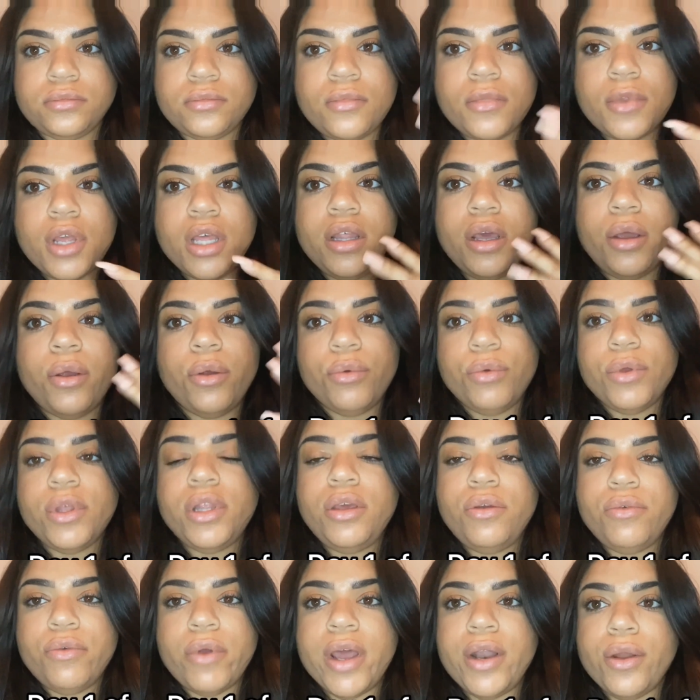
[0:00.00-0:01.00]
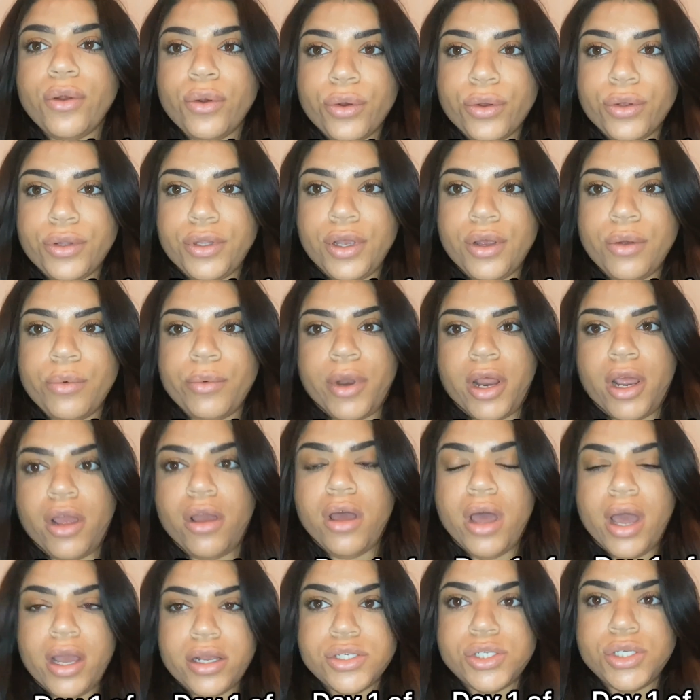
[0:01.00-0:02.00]
They were really red earlier when I
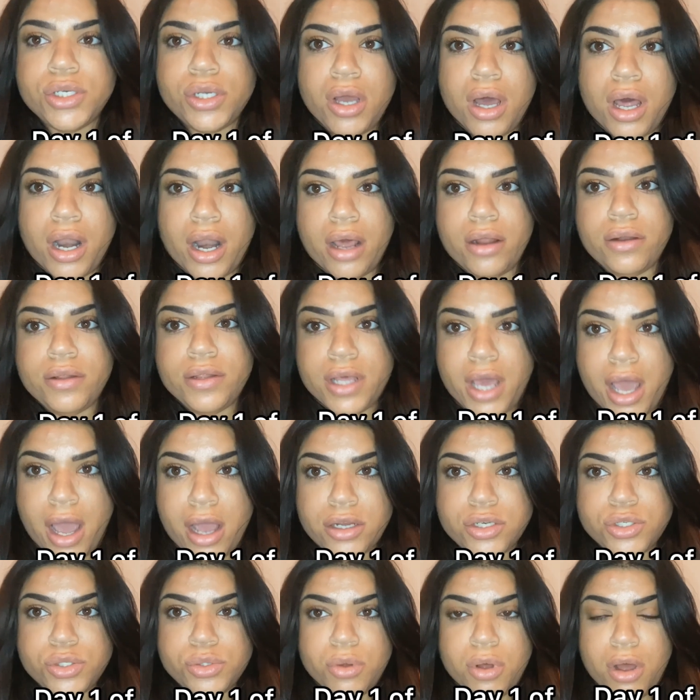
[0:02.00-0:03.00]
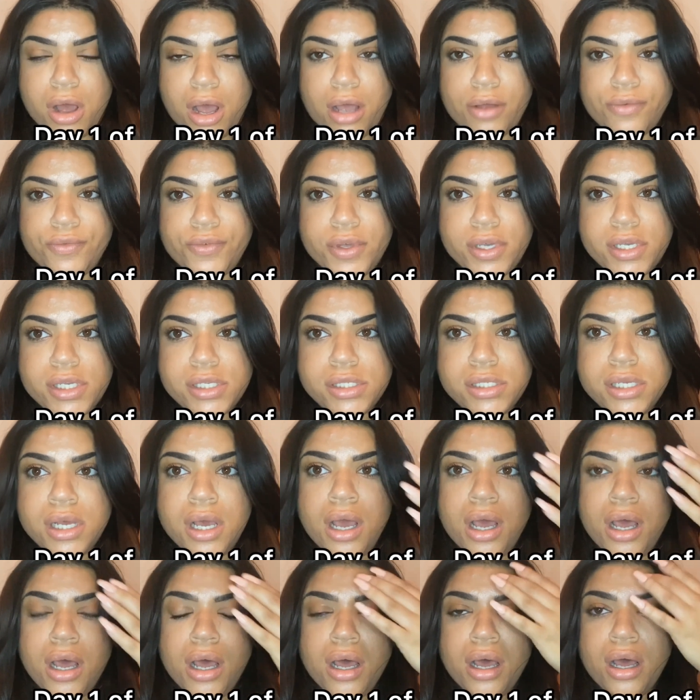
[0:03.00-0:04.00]
actually got out of the actual office.
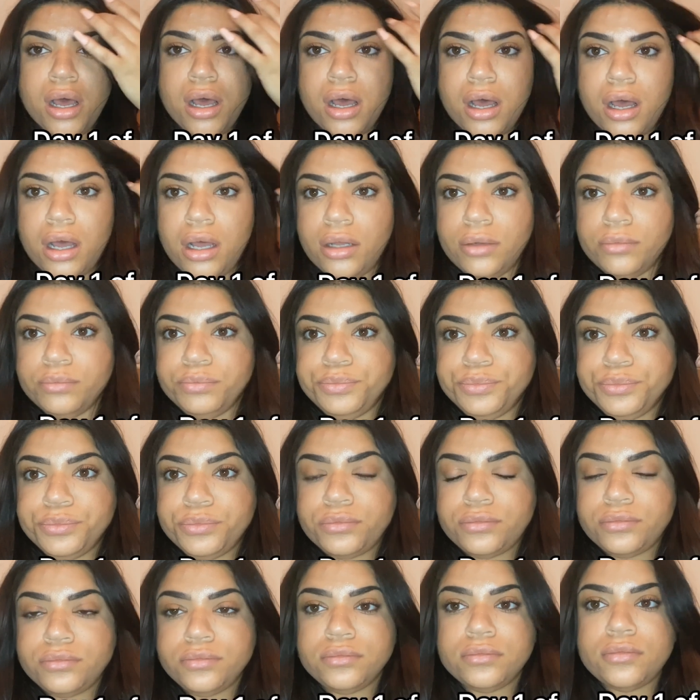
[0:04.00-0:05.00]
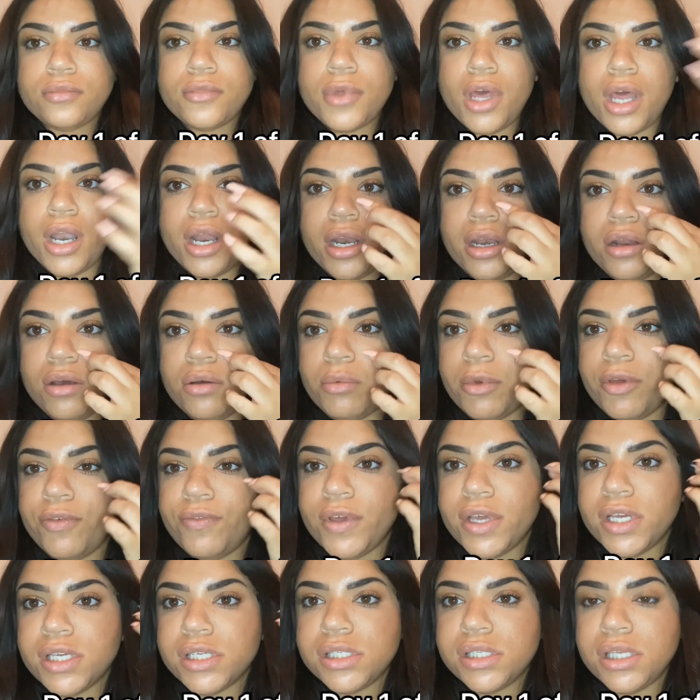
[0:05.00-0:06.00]
And I know my
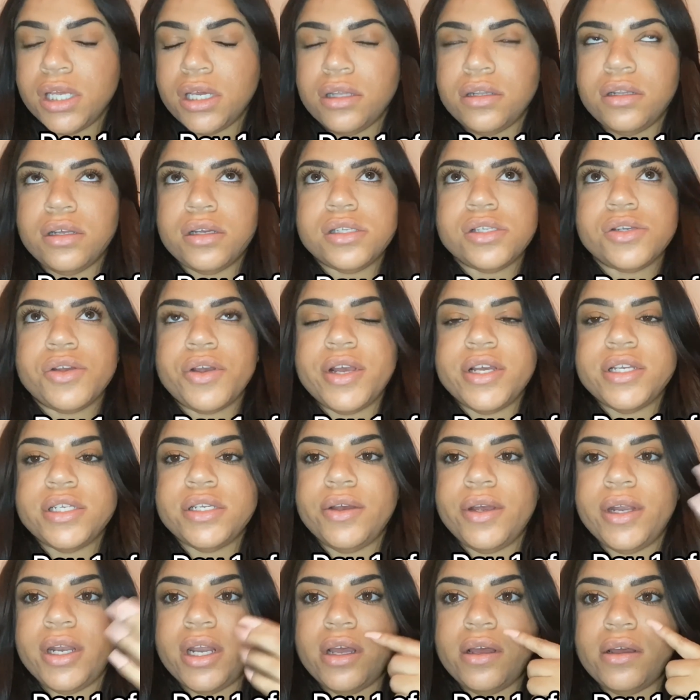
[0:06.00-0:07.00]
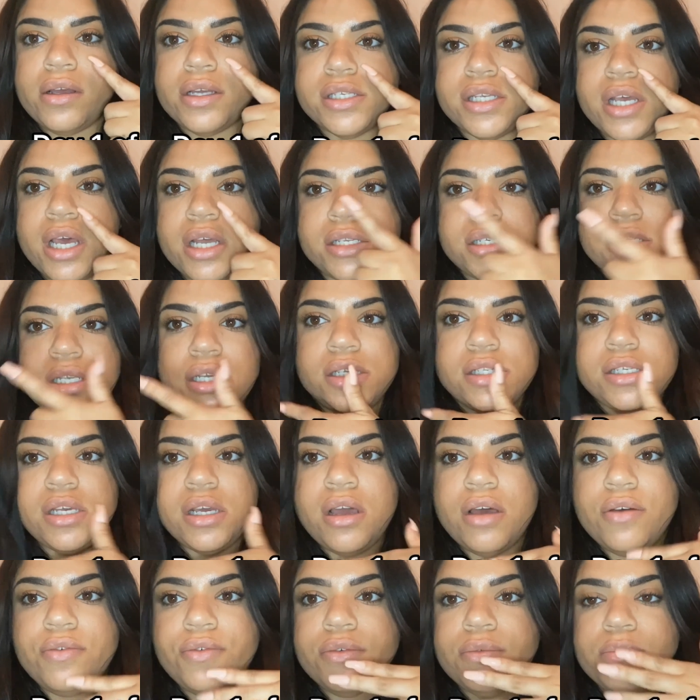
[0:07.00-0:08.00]
face looks crazy right now because I had to take
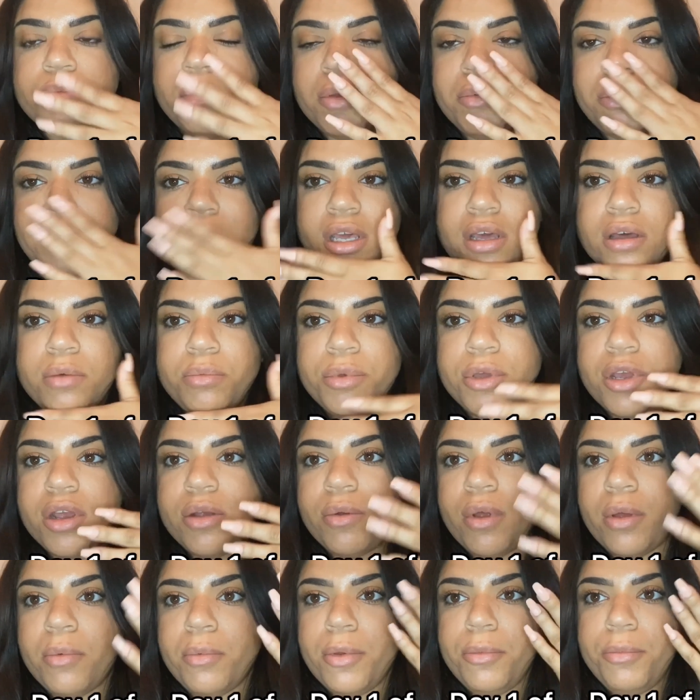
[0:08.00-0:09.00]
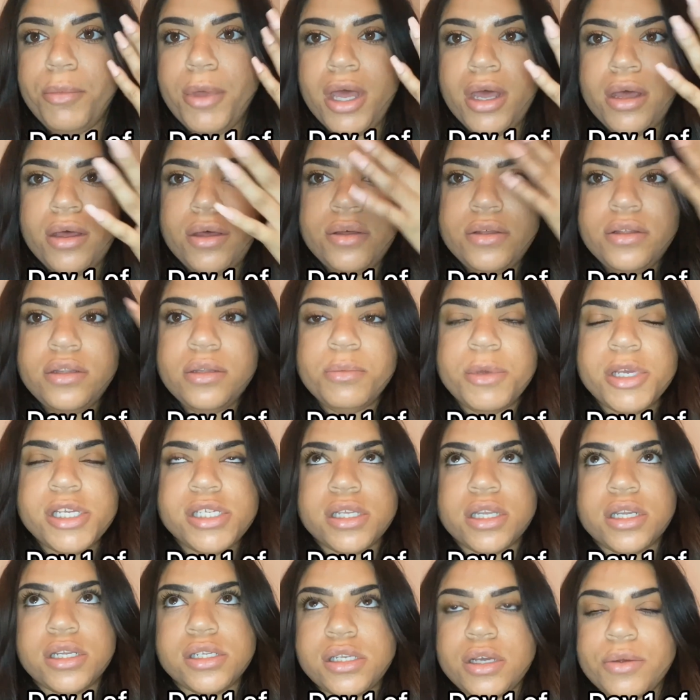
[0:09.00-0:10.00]
off my makeup here around my mouth, and my
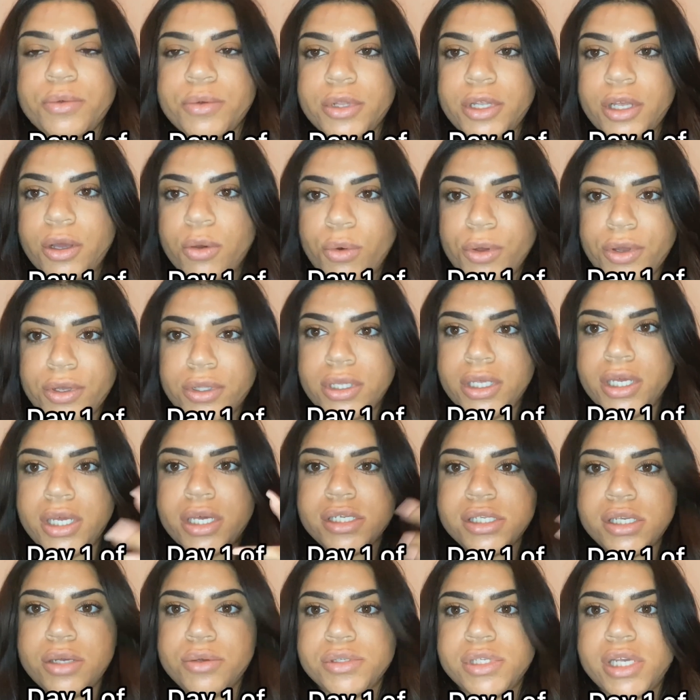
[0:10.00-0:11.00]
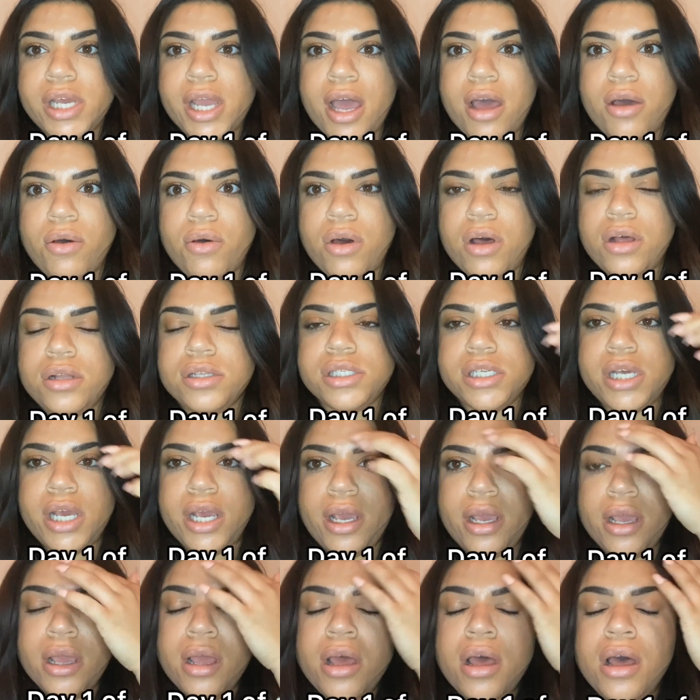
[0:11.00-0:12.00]
skin is really oily because I was out all
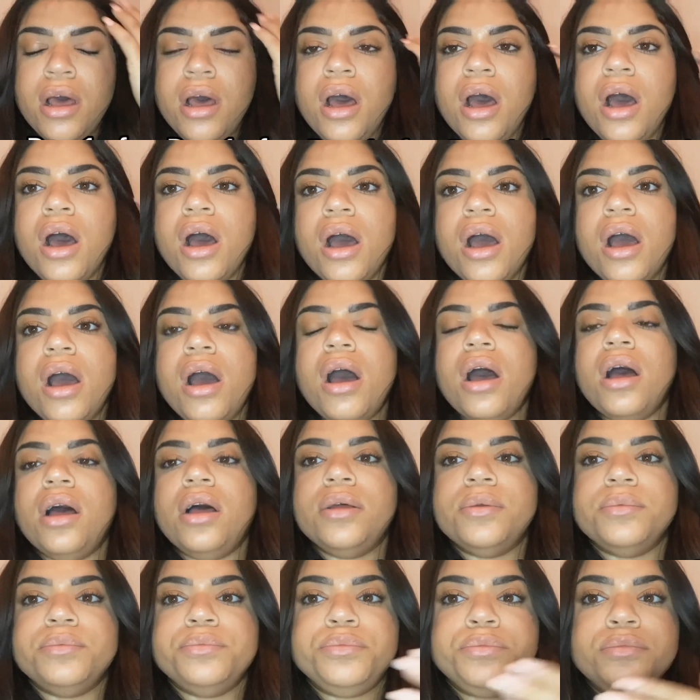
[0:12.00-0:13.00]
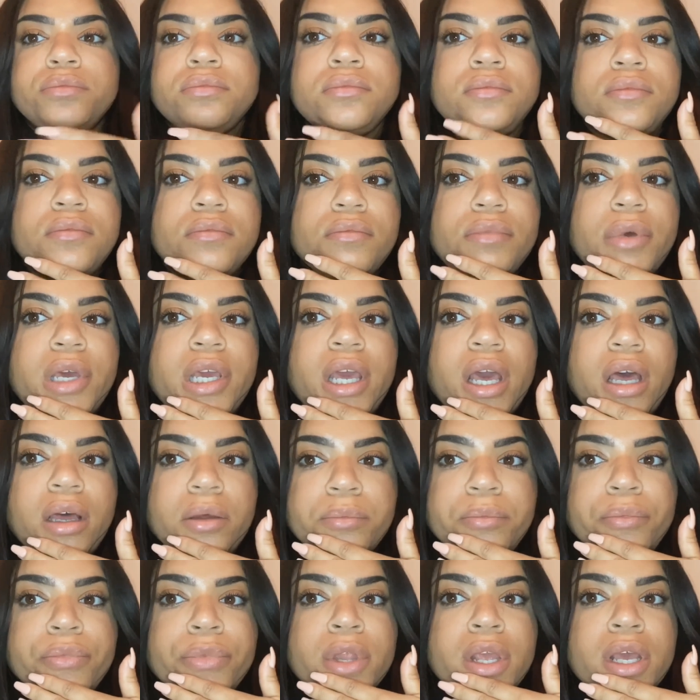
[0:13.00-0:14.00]
day. But yeah,
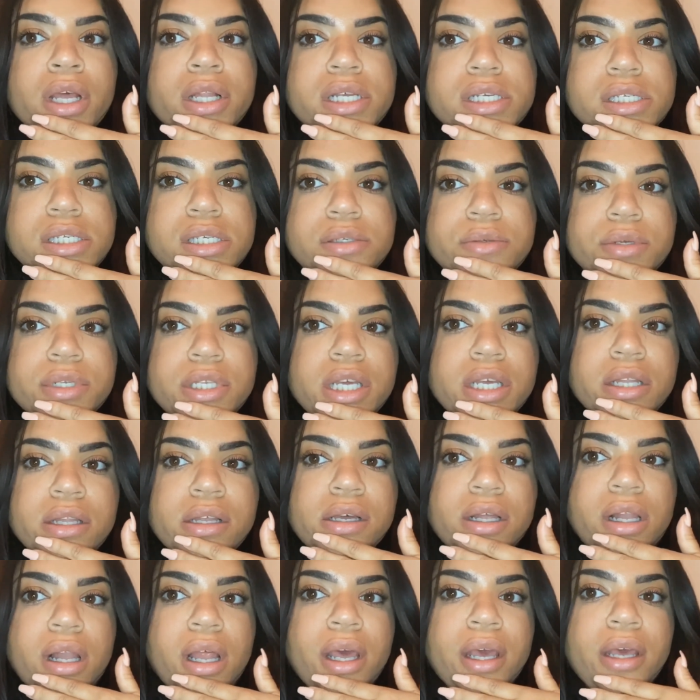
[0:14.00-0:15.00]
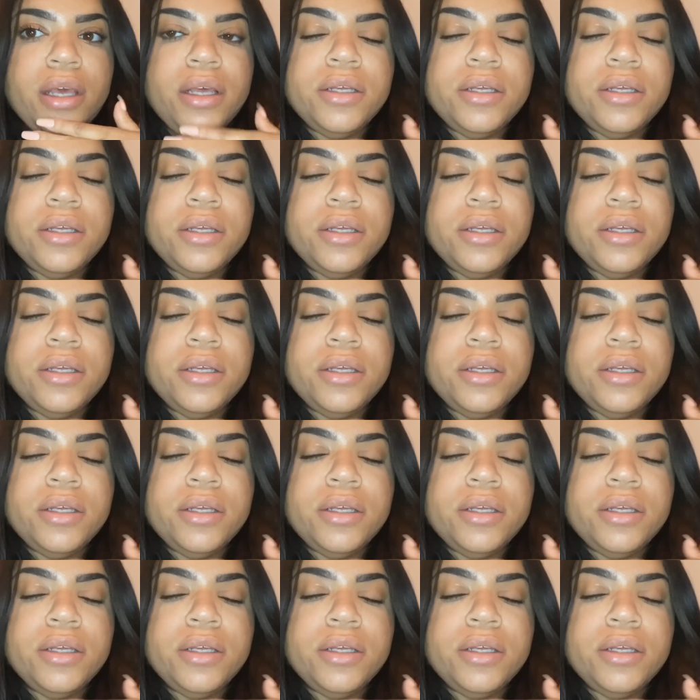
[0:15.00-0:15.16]
this is what they look like.